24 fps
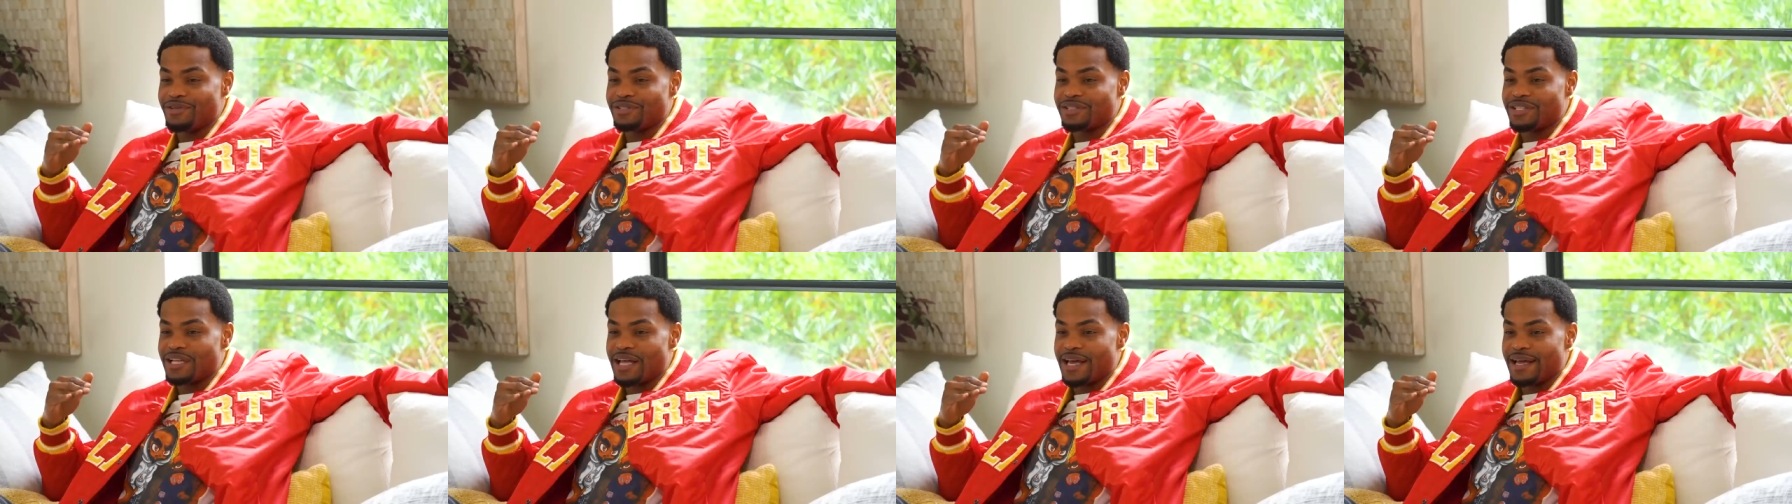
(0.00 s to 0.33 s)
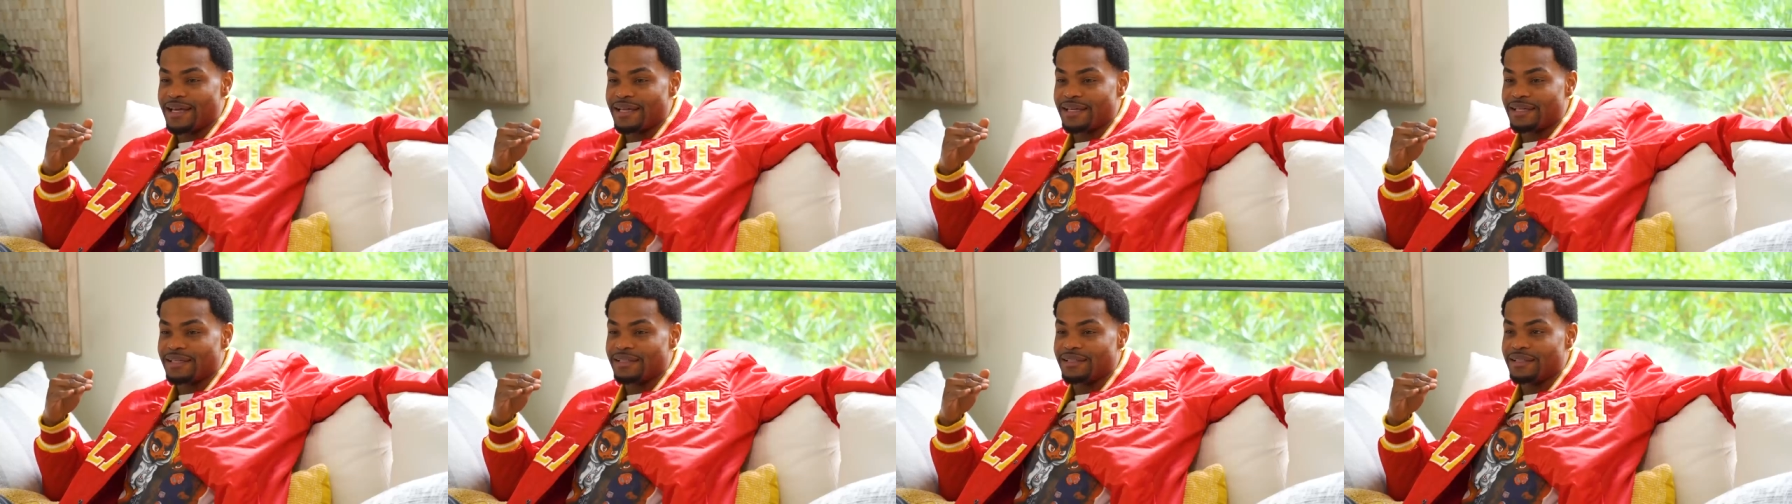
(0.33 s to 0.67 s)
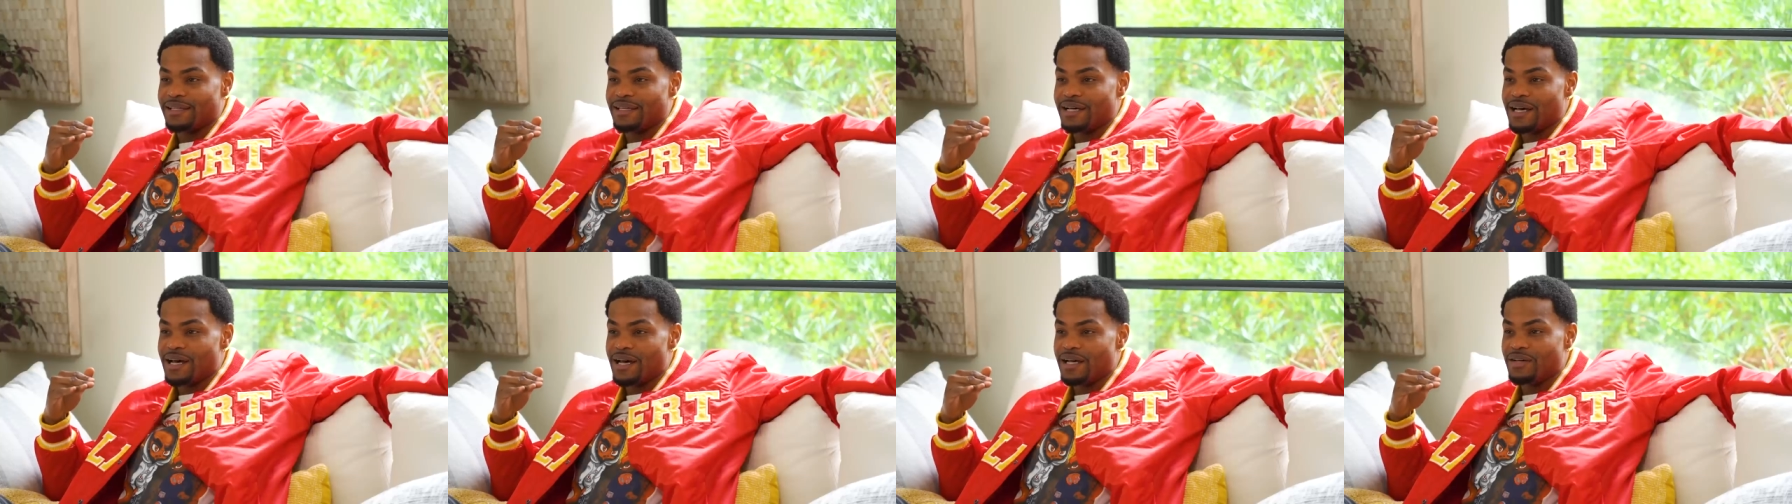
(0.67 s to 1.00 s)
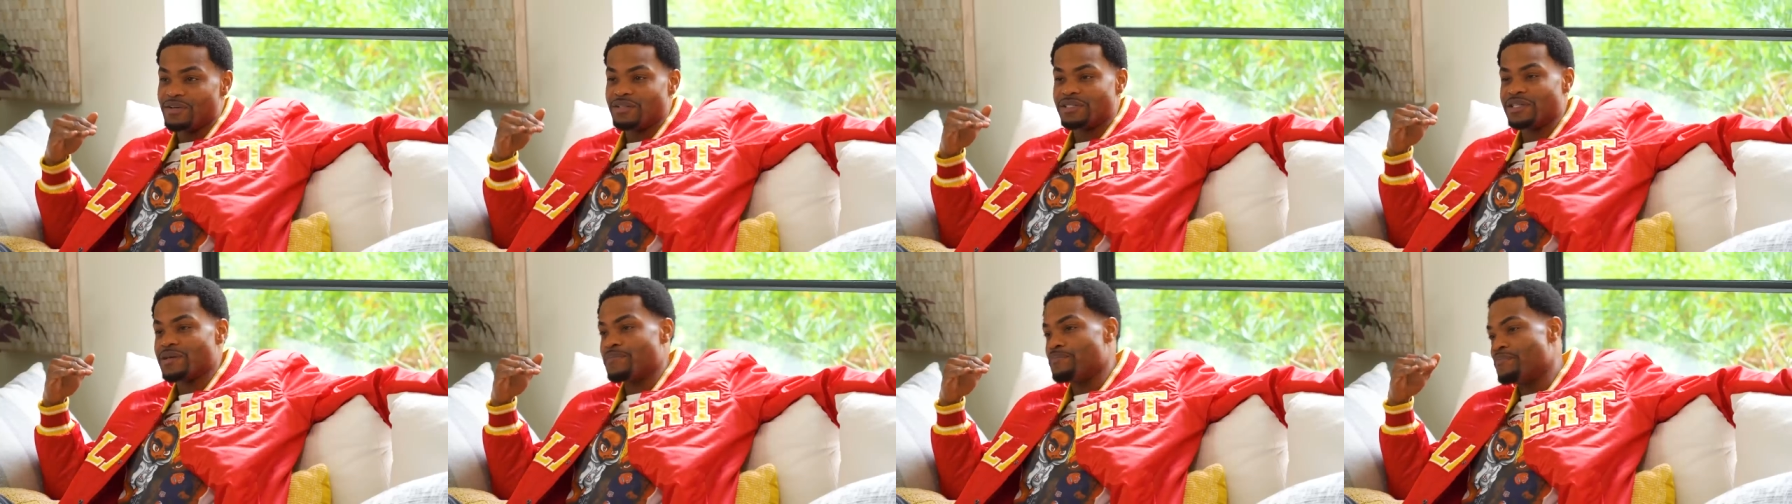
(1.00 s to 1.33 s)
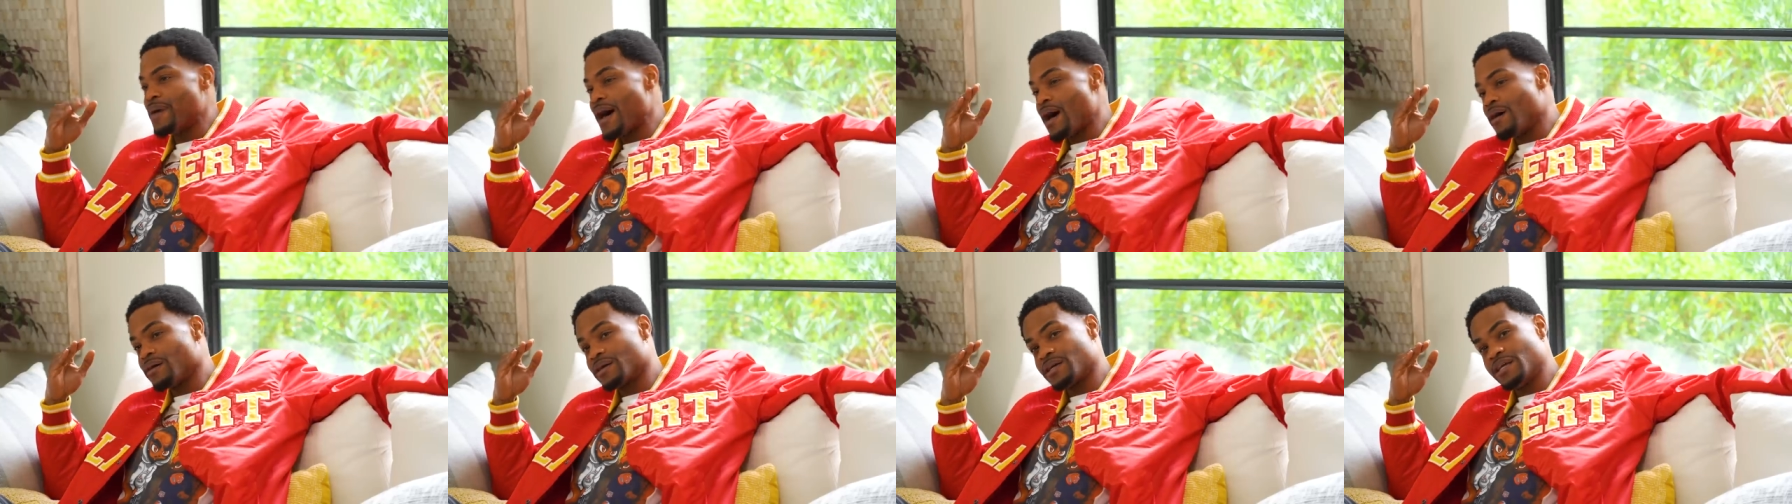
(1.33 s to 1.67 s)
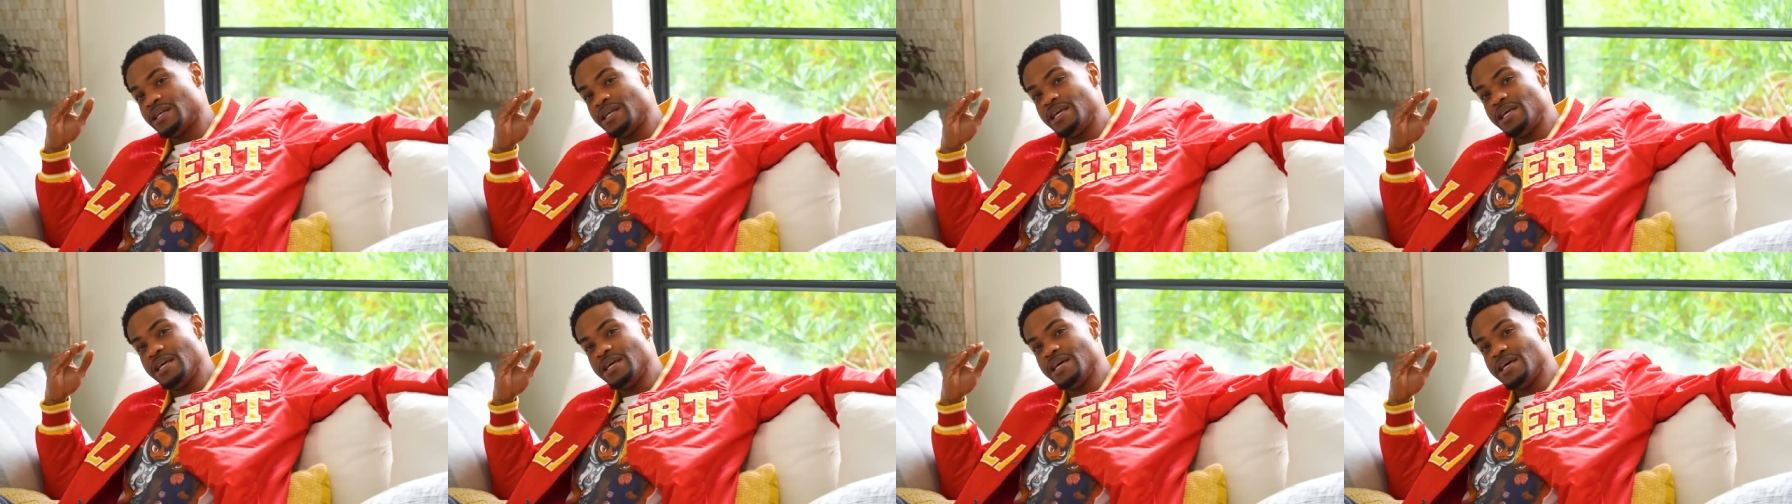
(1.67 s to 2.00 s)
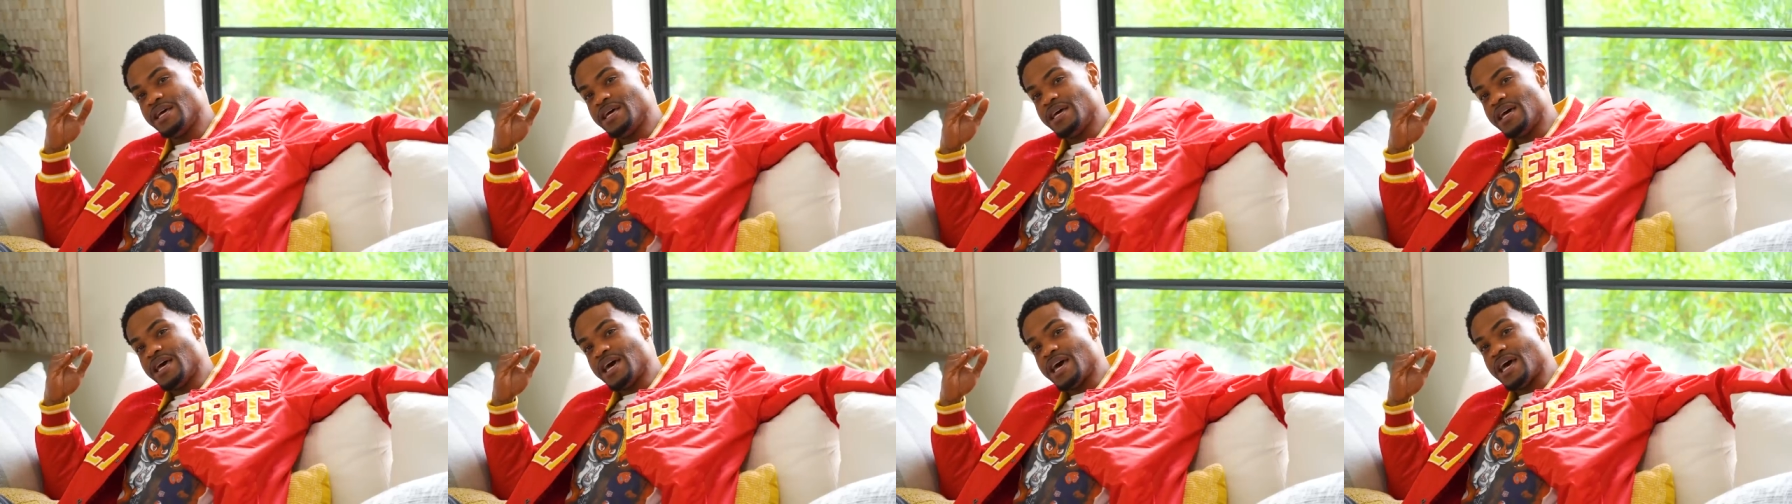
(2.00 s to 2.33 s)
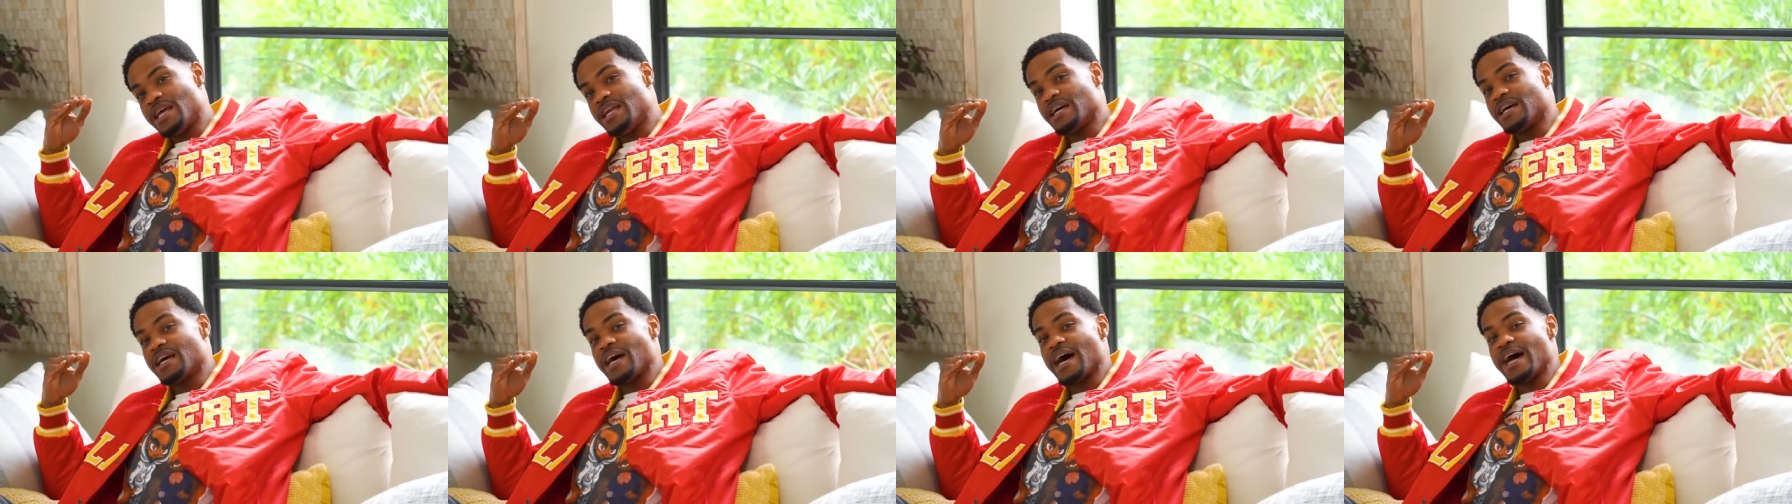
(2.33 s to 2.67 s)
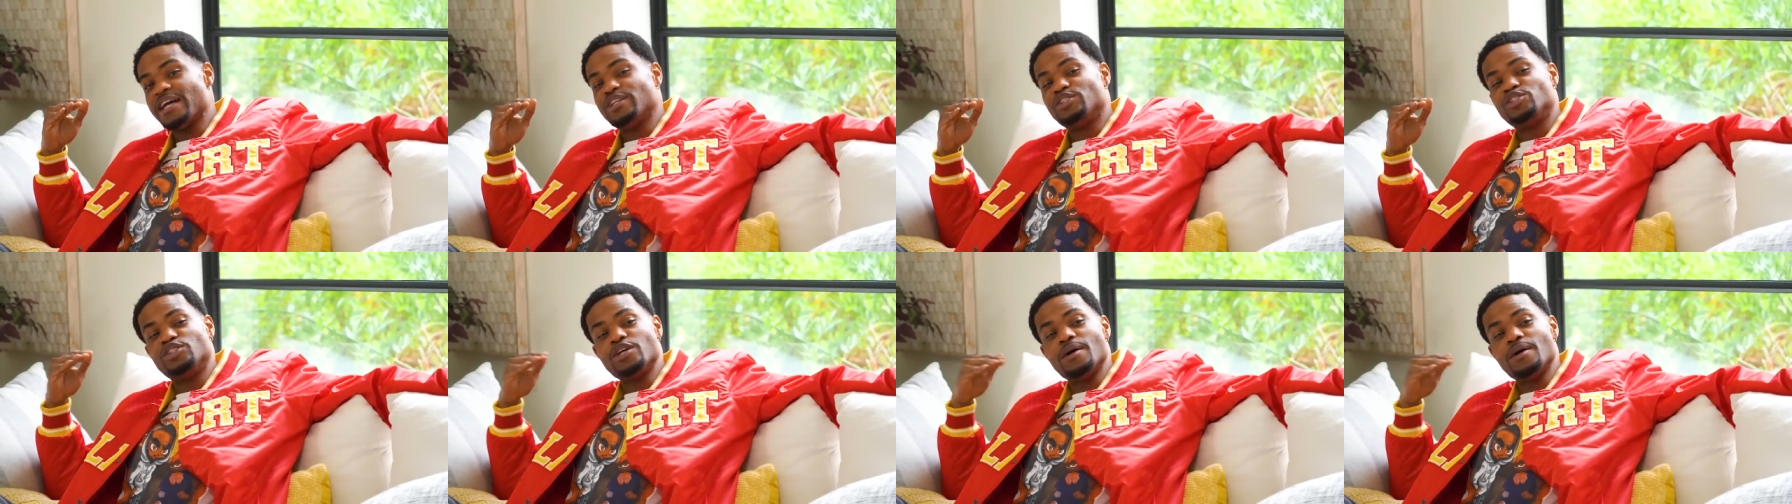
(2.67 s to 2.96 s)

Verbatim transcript: was like uh, there was a balcony and a guy mm.